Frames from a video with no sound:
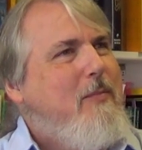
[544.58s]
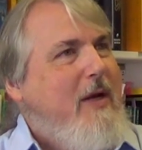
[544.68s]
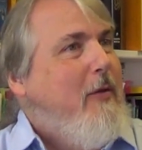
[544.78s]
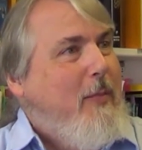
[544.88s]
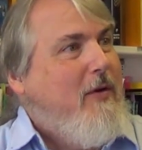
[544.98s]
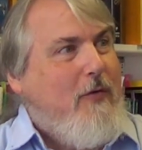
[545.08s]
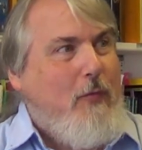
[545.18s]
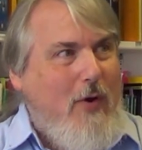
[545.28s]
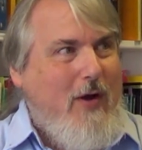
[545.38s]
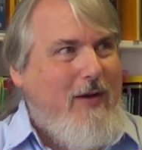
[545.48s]
know, but other parts
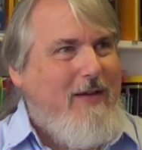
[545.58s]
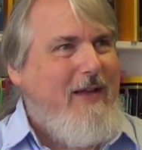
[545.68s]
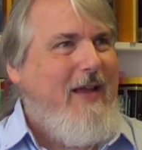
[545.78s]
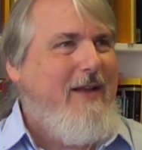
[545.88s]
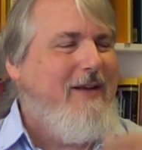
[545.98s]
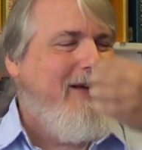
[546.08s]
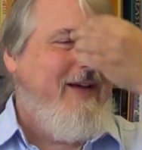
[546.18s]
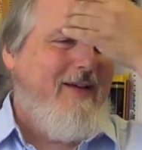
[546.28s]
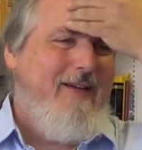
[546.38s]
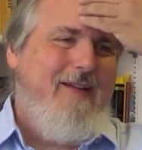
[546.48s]
are wrong, and
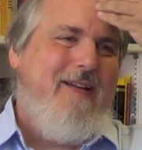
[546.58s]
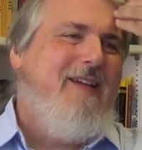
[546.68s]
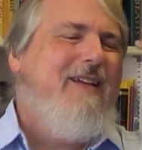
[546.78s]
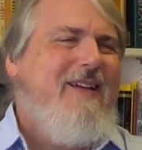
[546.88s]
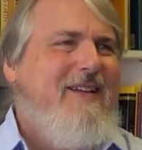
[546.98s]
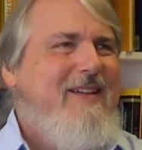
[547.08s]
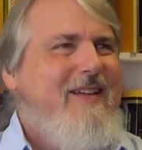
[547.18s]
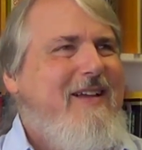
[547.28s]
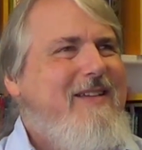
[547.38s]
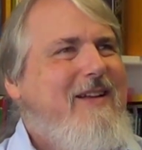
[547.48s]

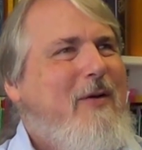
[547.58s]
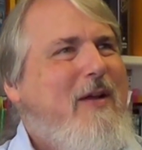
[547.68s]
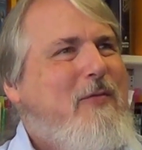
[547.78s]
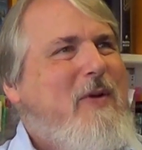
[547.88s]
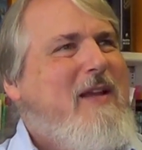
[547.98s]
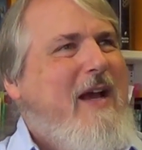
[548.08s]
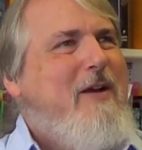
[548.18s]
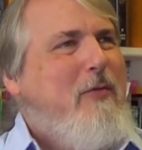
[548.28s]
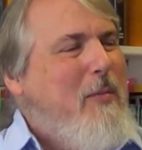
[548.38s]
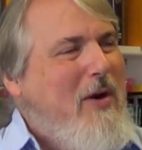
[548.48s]
you know, it's really
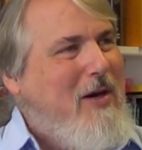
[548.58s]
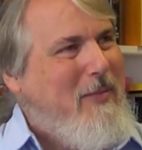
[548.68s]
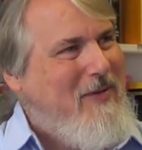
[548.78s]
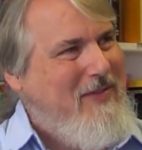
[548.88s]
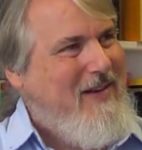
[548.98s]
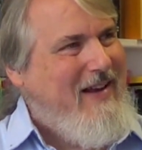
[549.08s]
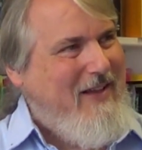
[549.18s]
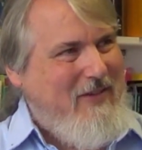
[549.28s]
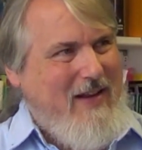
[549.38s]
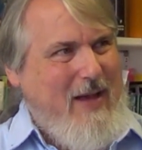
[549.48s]
kind of remarkable that it
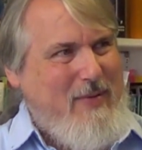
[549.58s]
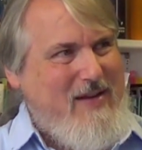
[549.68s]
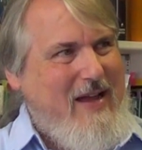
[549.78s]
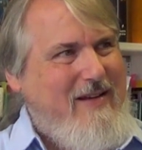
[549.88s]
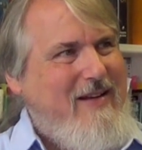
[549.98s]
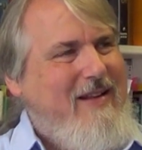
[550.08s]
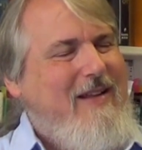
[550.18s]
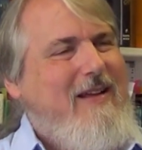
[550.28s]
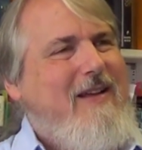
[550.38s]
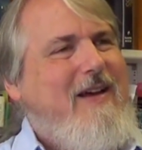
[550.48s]
hasn't happened yet.
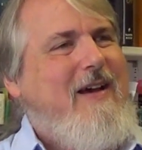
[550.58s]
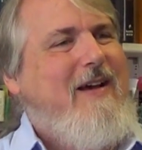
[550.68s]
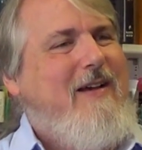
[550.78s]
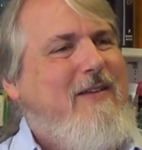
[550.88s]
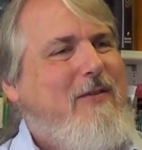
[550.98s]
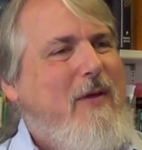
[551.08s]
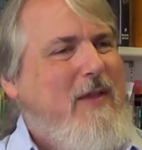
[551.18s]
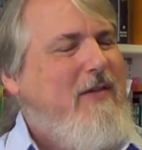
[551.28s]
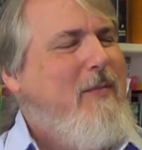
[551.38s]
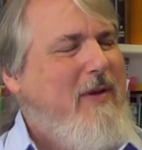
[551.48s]
So
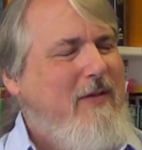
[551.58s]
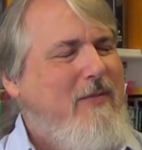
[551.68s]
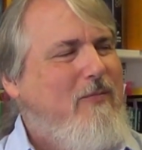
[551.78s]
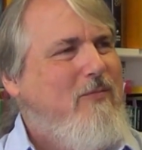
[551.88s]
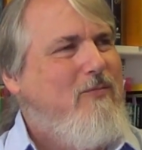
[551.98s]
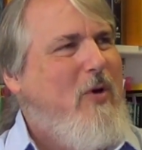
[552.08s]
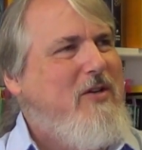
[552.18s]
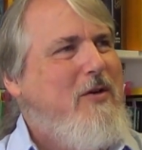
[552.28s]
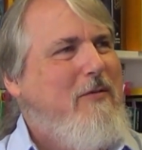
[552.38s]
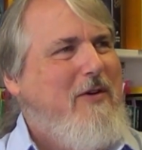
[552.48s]
I think somebody's
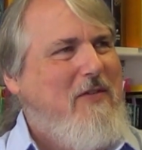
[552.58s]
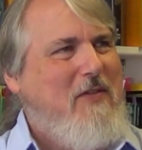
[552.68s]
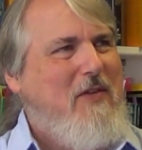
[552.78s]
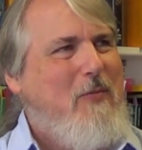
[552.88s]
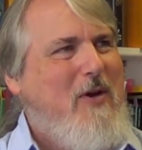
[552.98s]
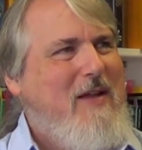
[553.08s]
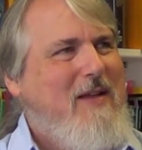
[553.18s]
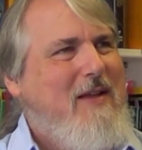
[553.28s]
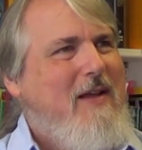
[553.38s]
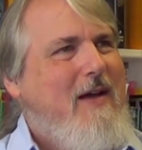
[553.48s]
watching over us in some
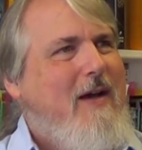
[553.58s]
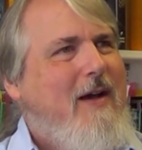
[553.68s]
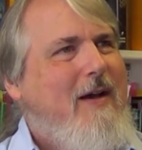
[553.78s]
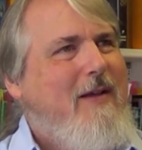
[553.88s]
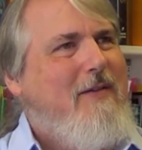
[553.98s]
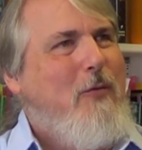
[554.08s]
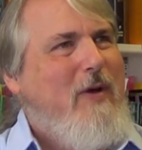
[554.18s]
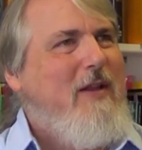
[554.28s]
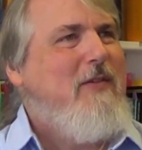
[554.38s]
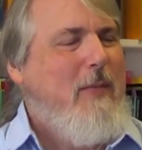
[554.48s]
way. So
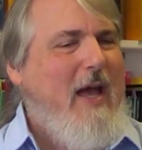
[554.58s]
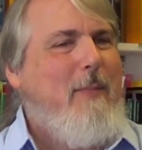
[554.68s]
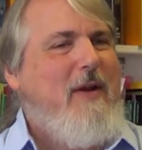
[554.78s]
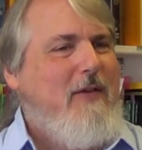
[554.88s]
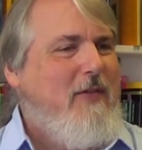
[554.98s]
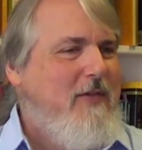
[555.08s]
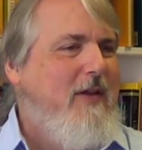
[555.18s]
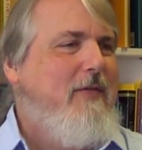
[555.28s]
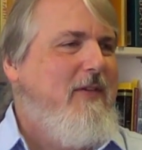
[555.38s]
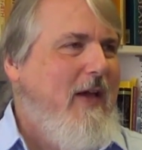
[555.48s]
what ends up happening is the
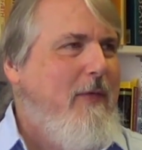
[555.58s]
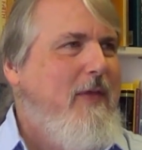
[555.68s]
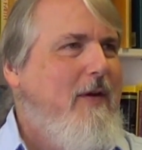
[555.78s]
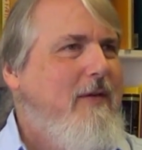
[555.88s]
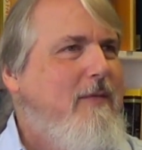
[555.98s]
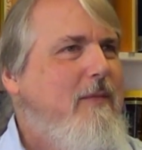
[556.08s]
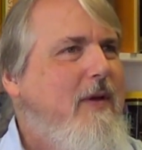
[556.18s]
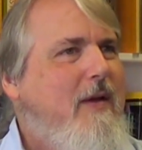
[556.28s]
stuff that's out there